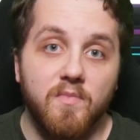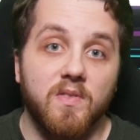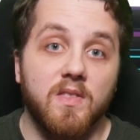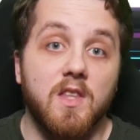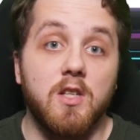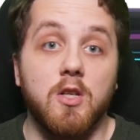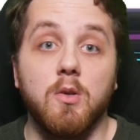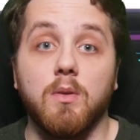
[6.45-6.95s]

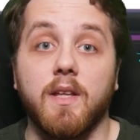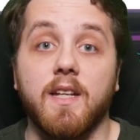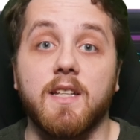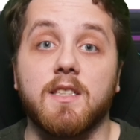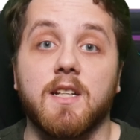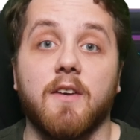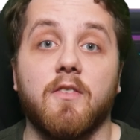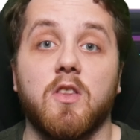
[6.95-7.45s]
The new
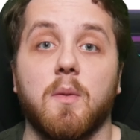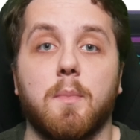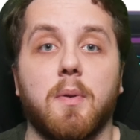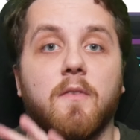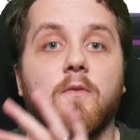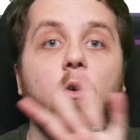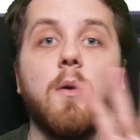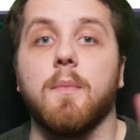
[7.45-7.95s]
leaks cover the
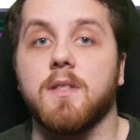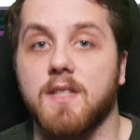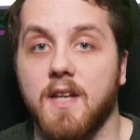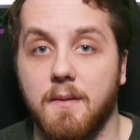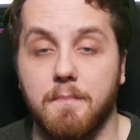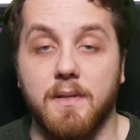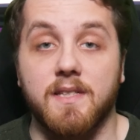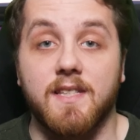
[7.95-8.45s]
performance
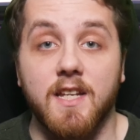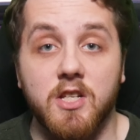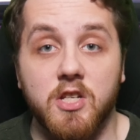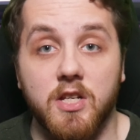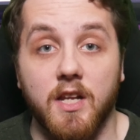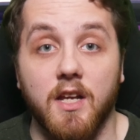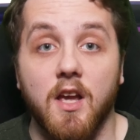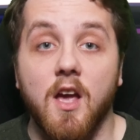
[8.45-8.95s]
and
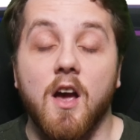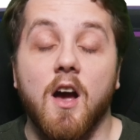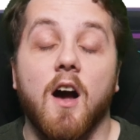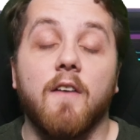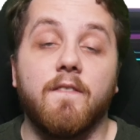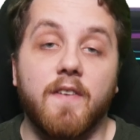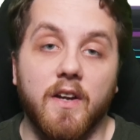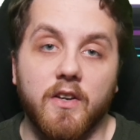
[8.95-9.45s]
positioning
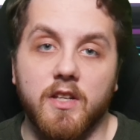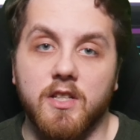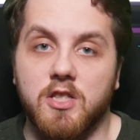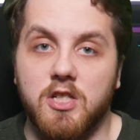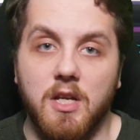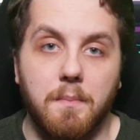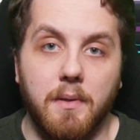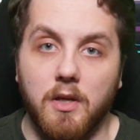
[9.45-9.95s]
of various
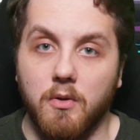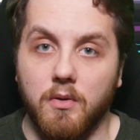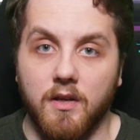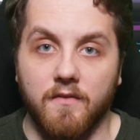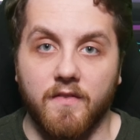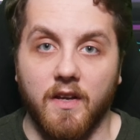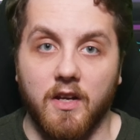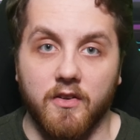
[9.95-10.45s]
GPU
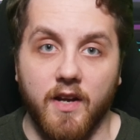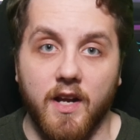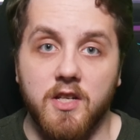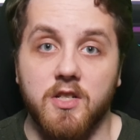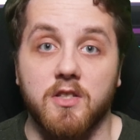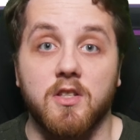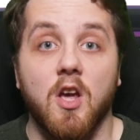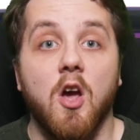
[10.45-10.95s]

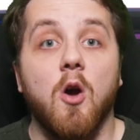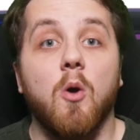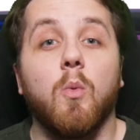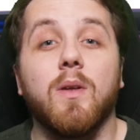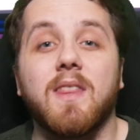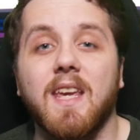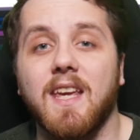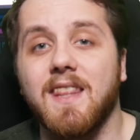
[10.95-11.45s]
configurations
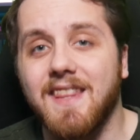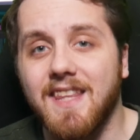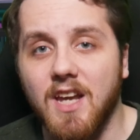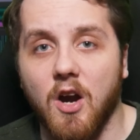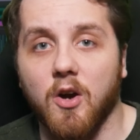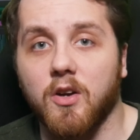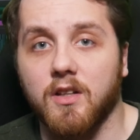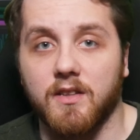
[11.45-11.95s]
within the
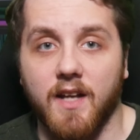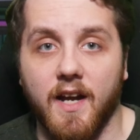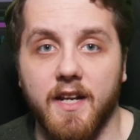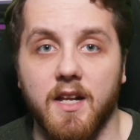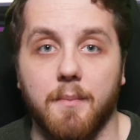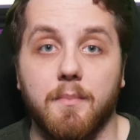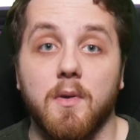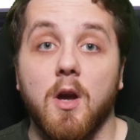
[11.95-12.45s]
Arc
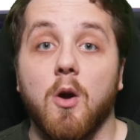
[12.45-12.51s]
lineup,